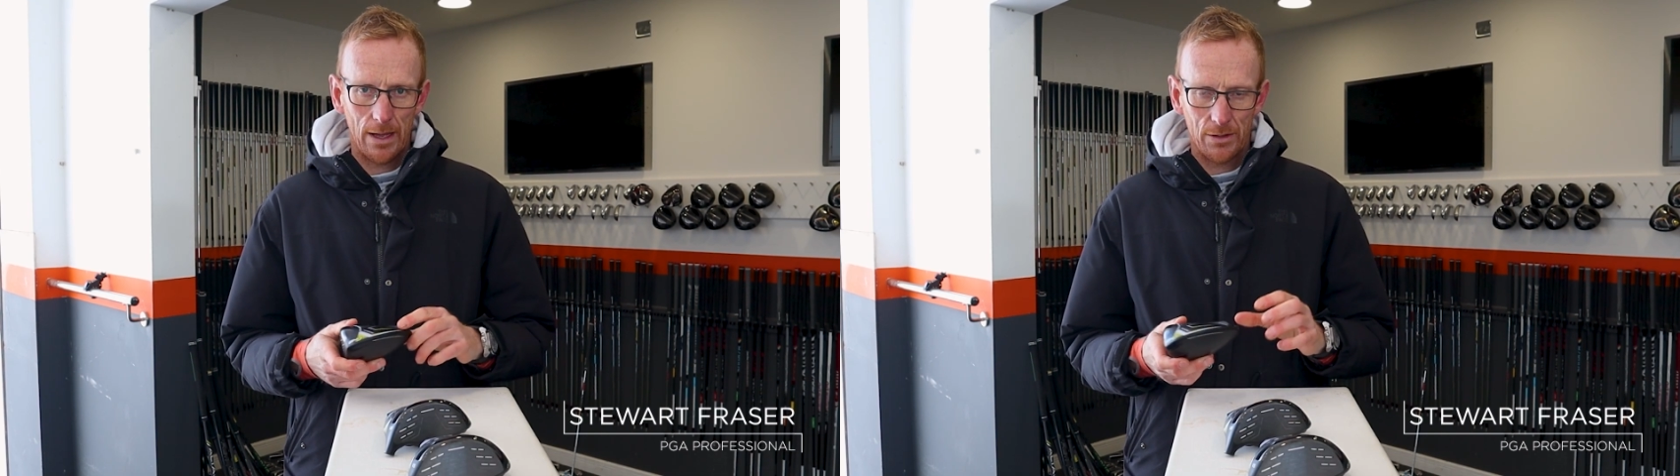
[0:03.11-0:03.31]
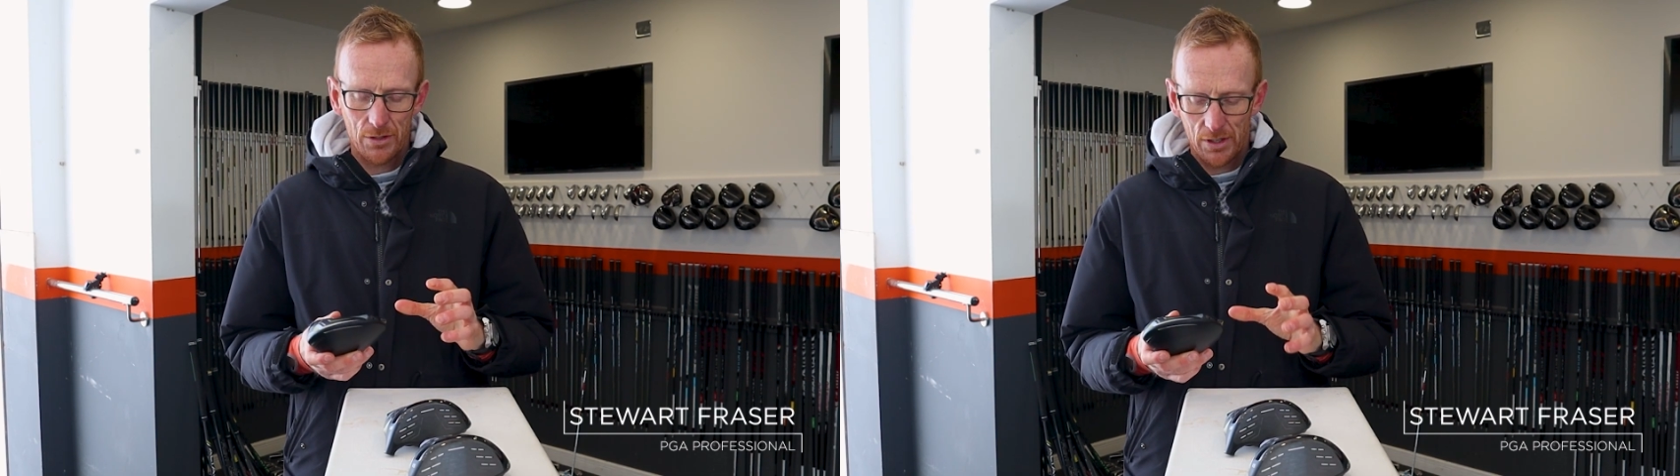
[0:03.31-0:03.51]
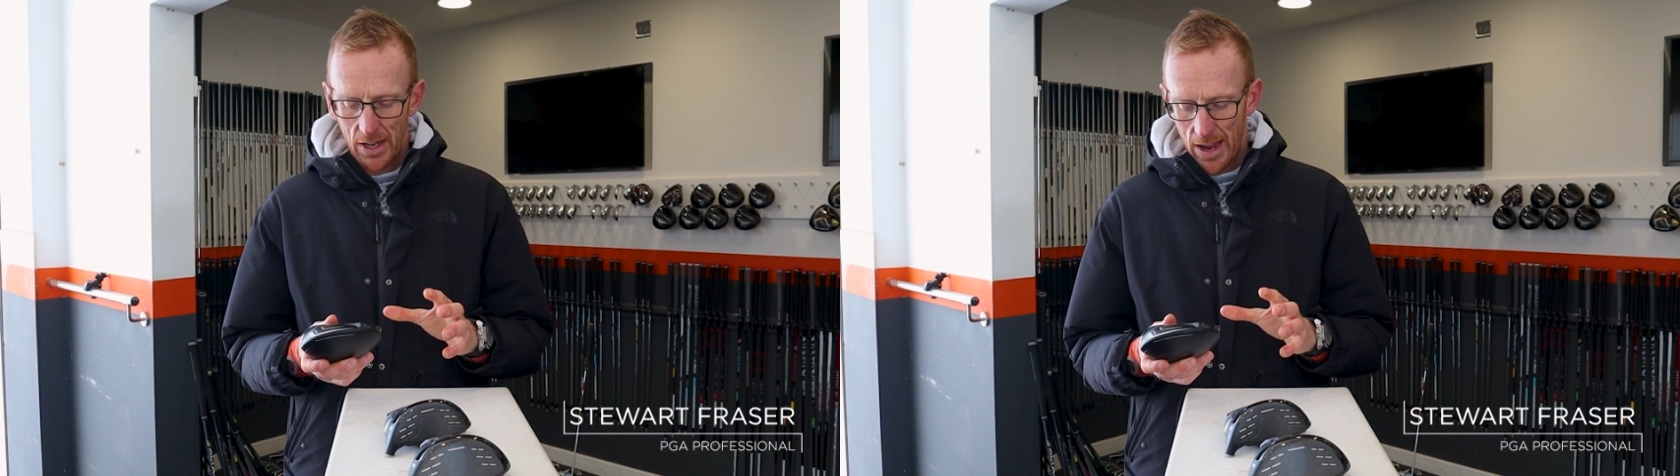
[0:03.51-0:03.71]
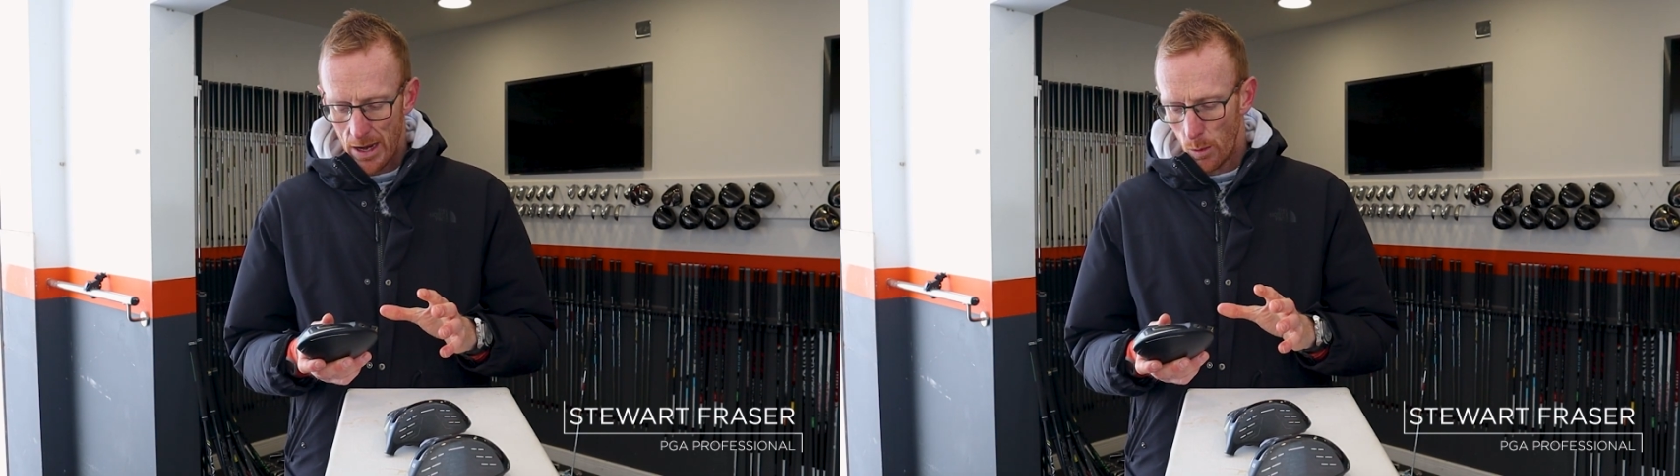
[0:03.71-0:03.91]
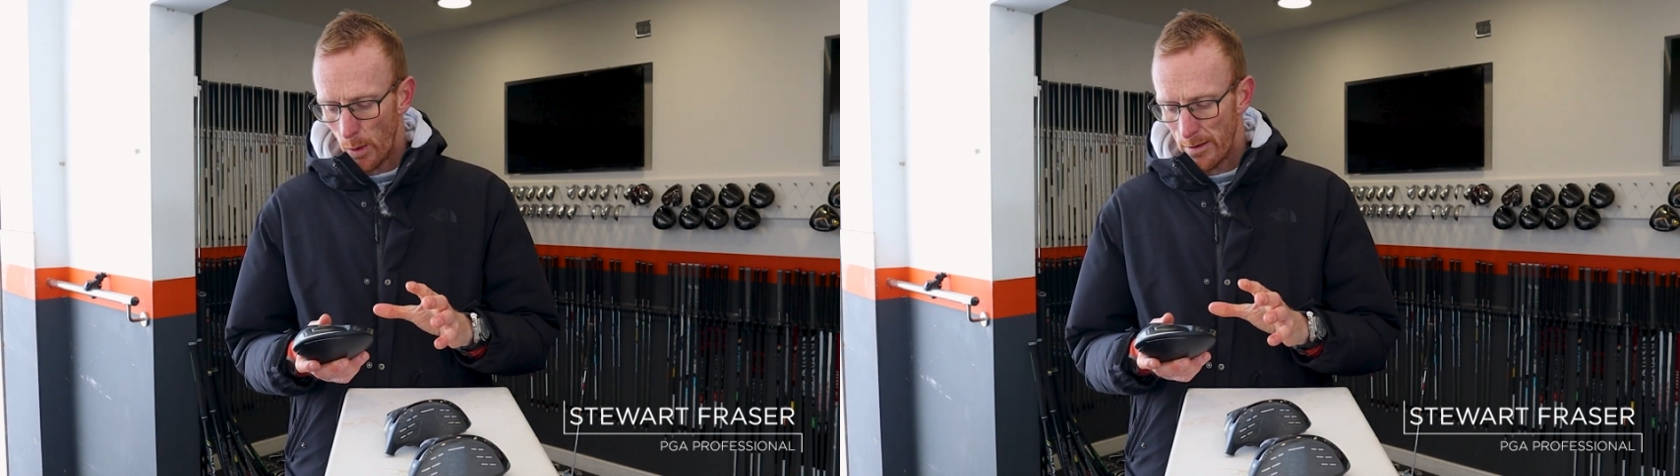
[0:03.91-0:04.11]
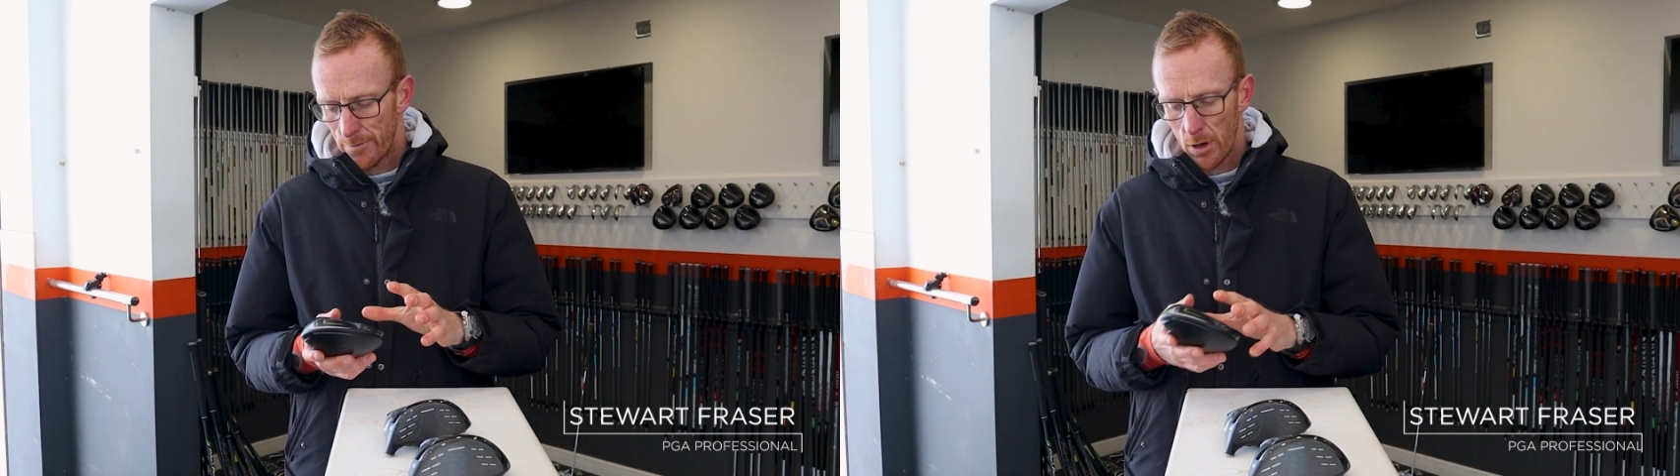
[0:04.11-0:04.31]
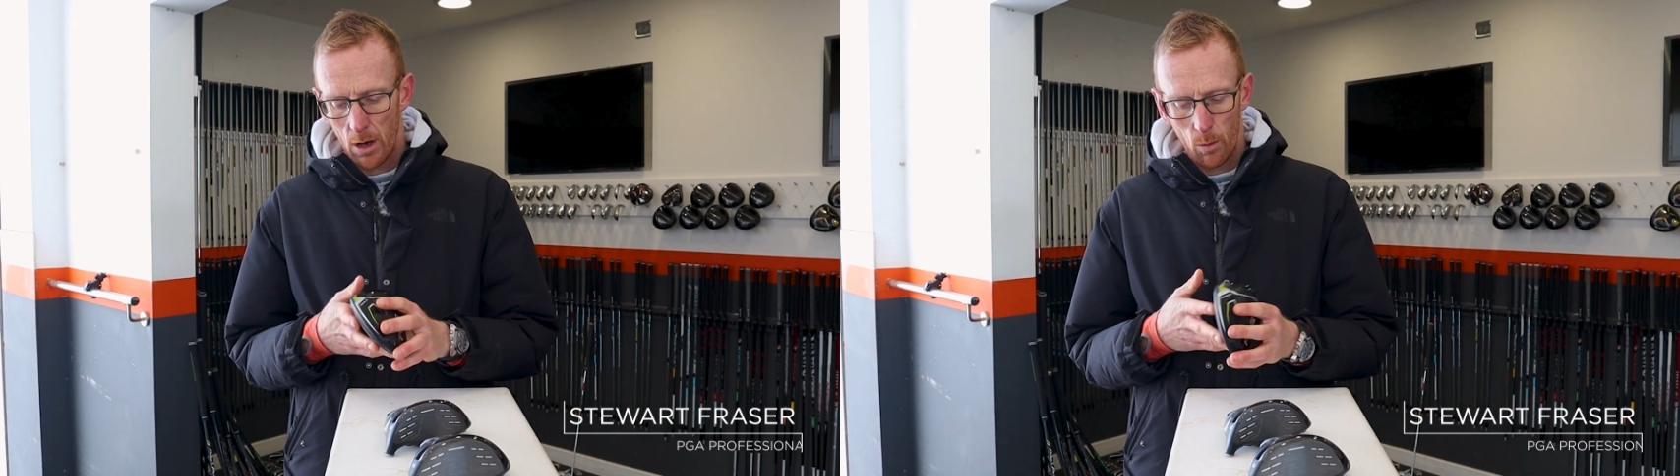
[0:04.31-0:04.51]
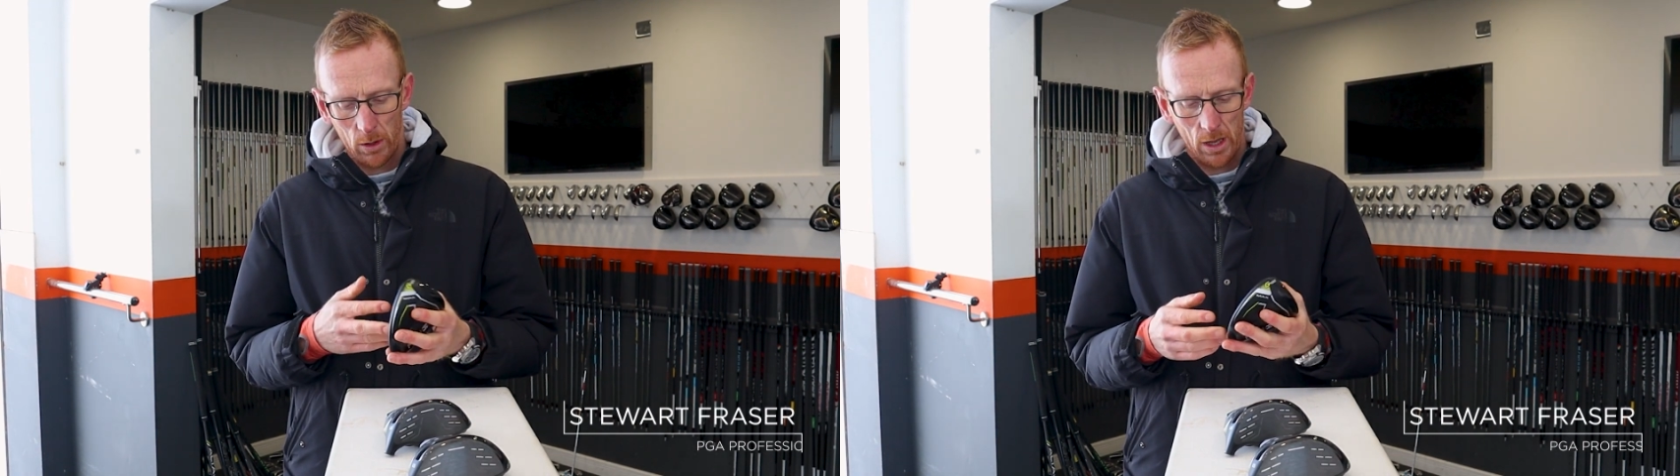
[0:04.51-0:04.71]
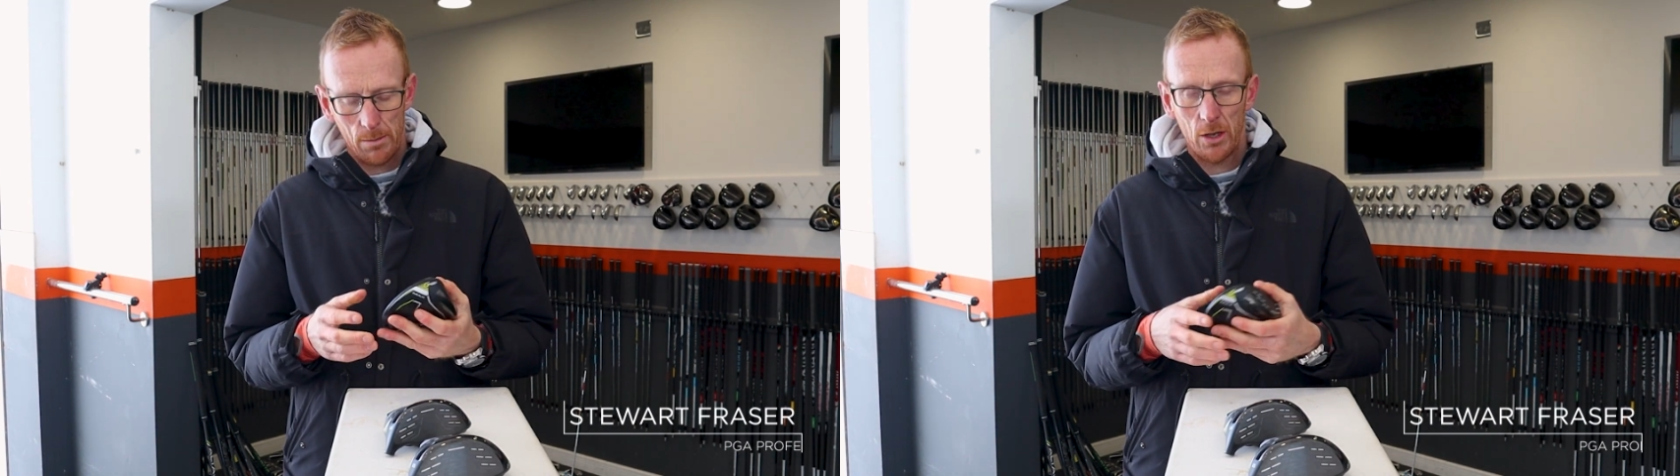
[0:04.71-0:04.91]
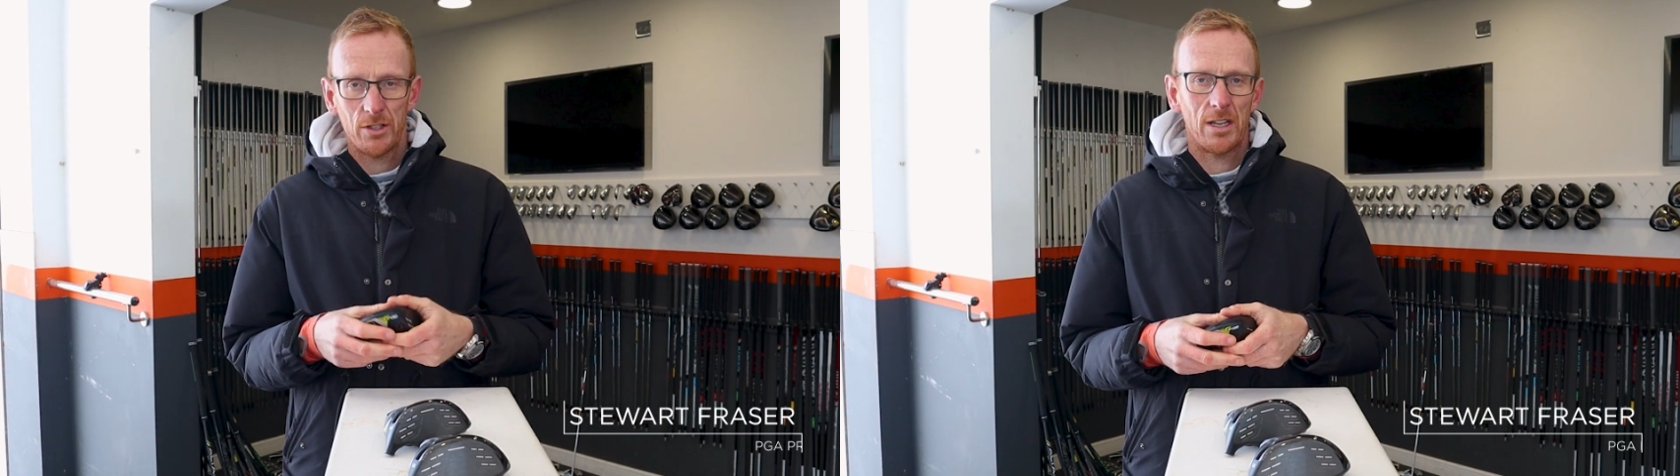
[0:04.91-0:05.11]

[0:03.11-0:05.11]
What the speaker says: and today we've got one of the most